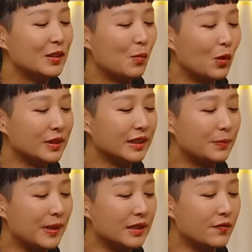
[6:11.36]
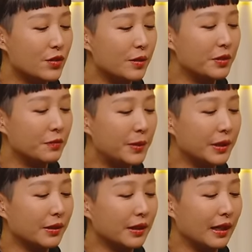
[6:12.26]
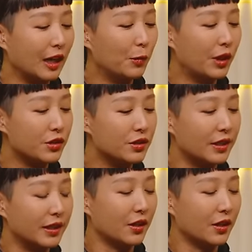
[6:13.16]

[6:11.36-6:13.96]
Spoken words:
The most expensive trip you've been on and how much did it